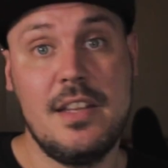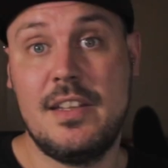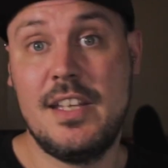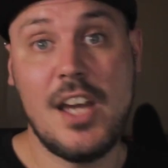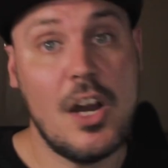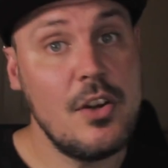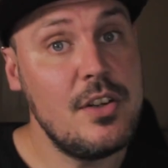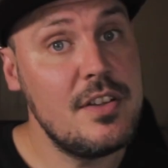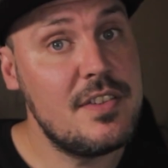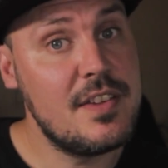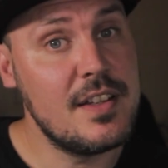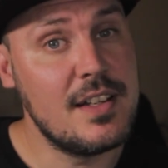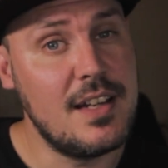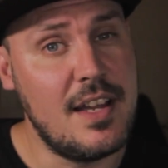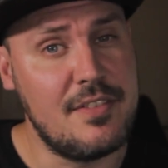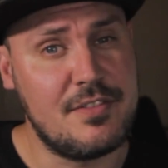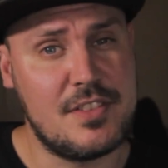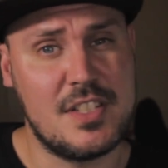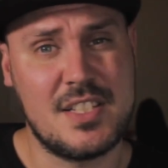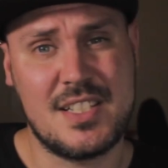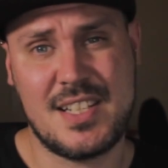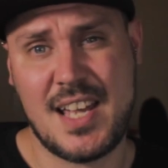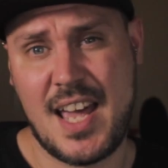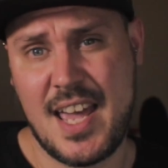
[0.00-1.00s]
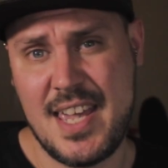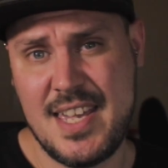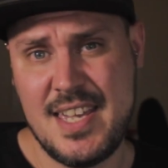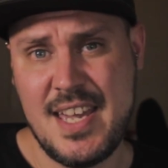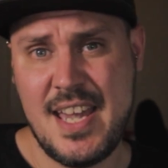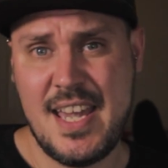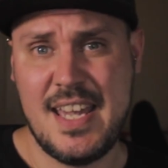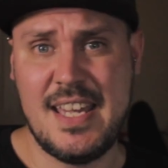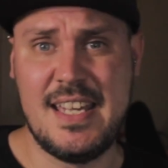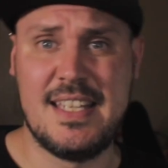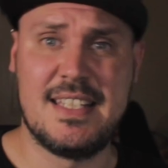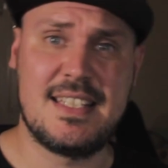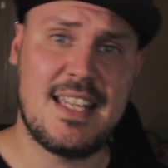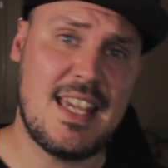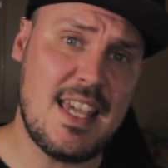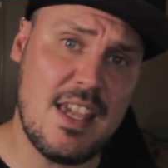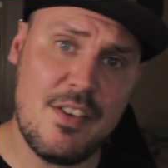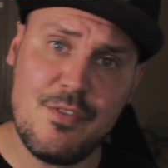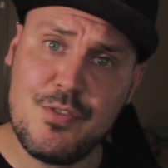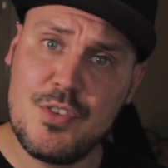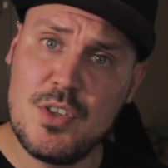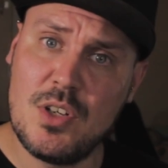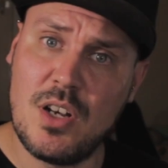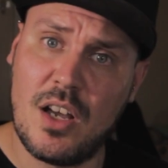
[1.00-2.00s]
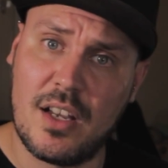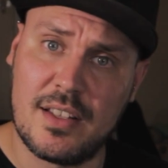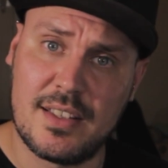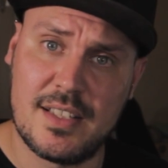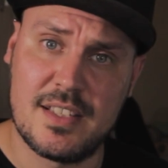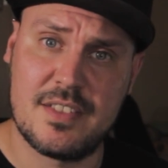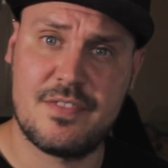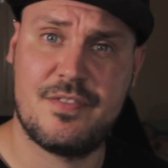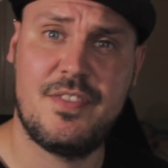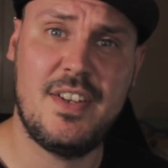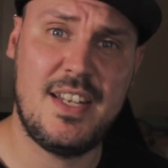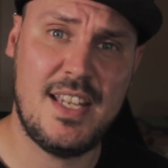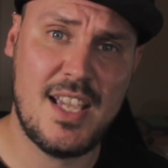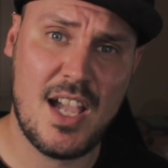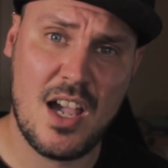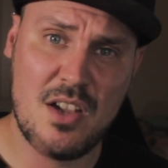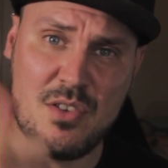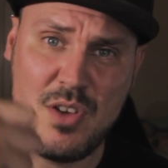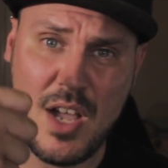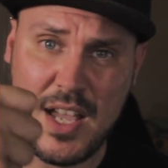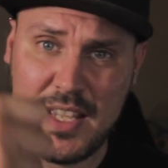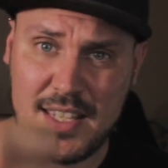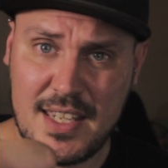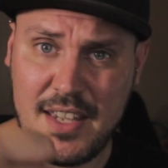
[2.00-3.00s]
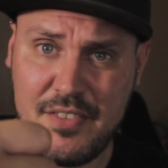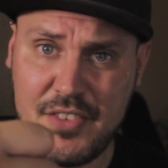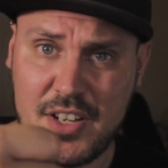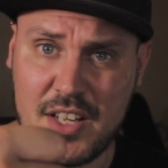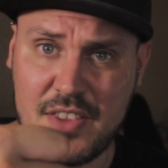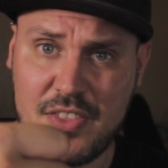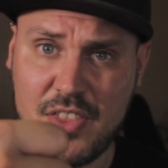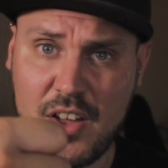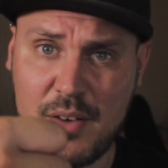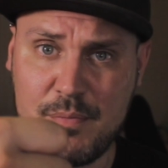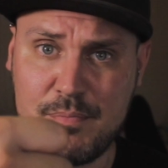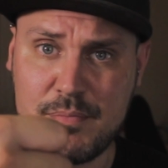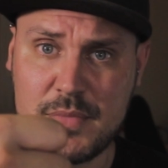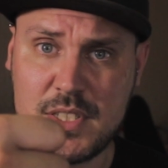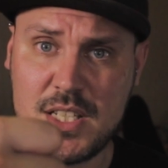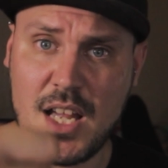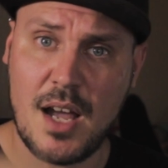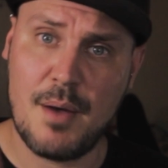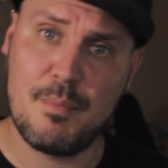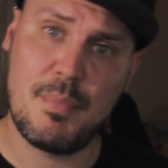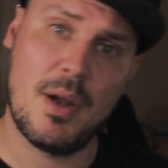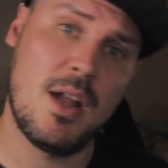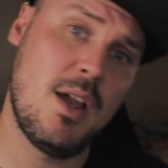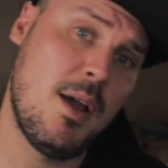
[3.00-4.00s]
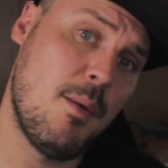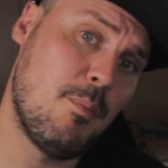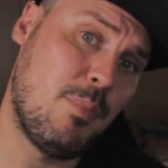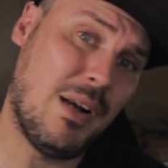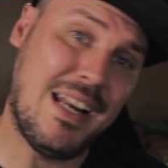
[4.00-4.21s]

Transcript: The only thing left to say is if you like this video, give it a thumbs up.